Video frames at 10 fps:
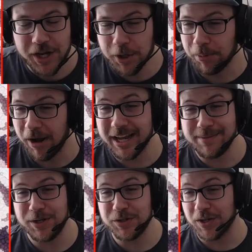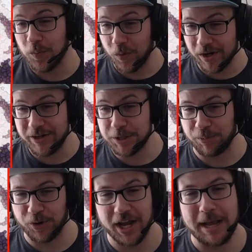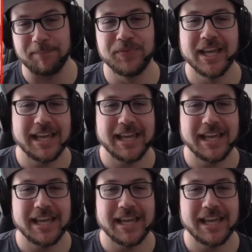You're probably going to be using one of each per game.